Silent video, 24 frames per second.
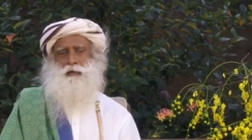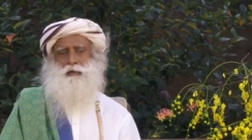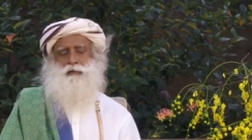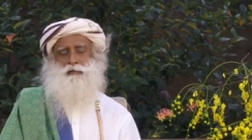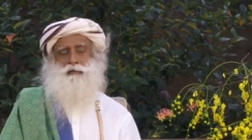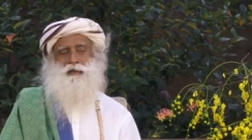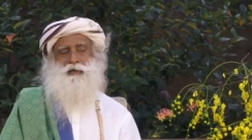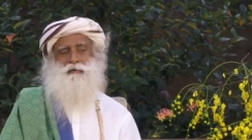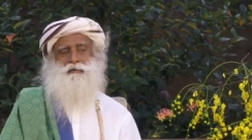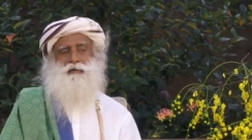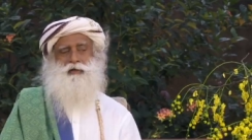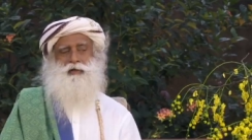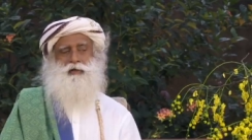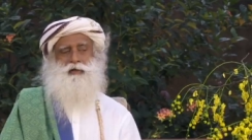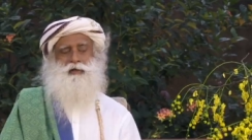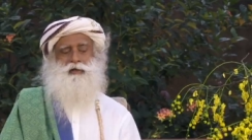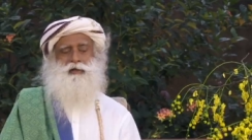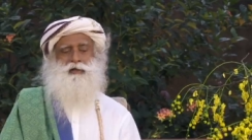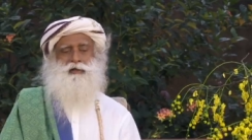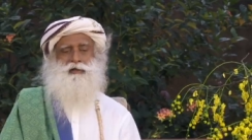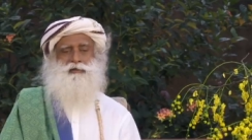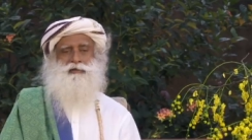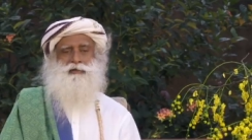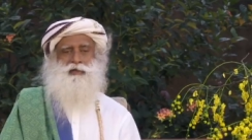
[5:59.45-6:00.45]
Seven hundred
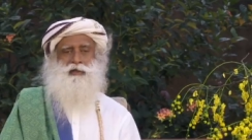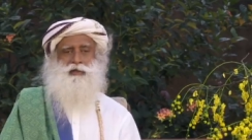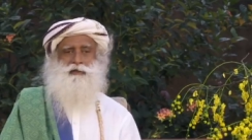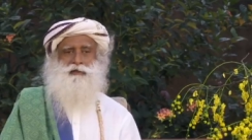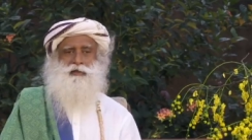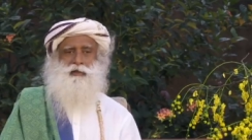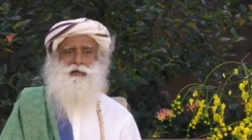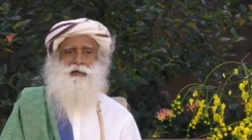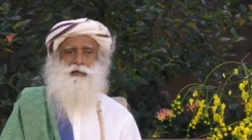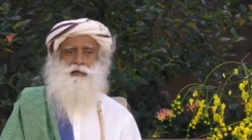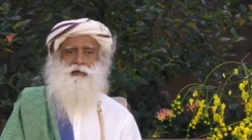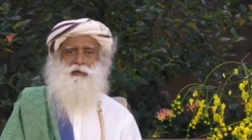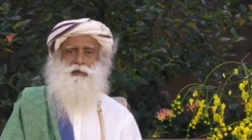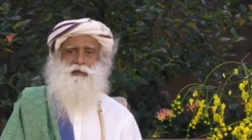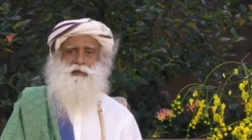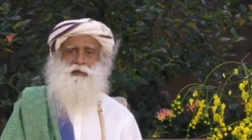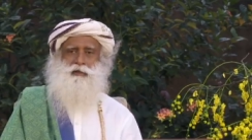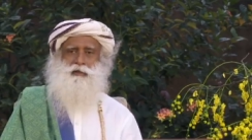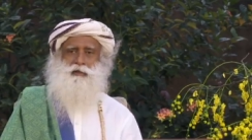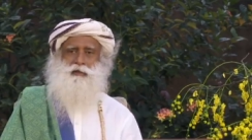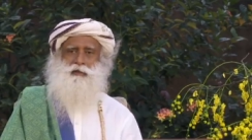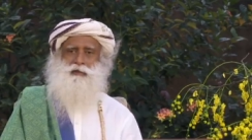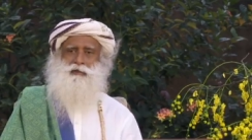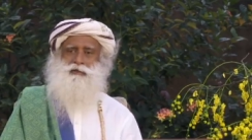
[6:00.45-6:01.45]
years later,
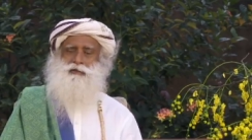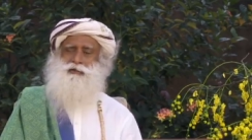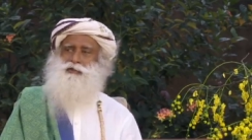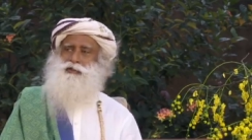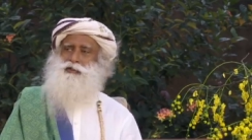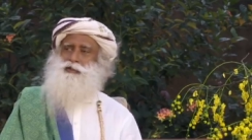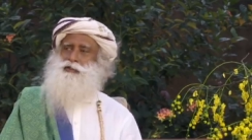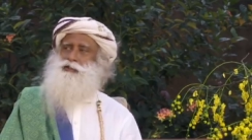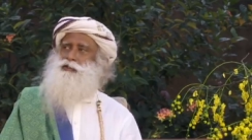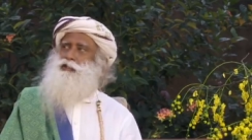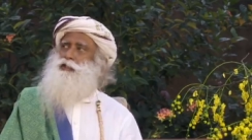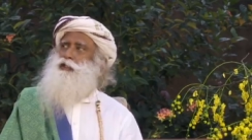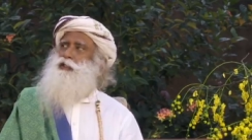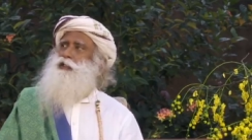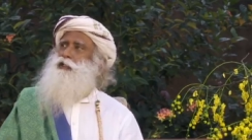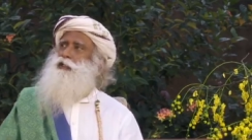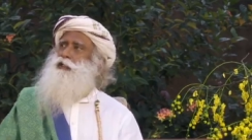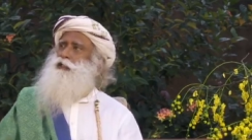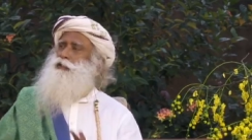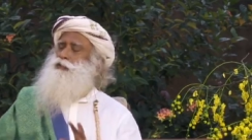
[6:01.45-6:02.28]
this hill is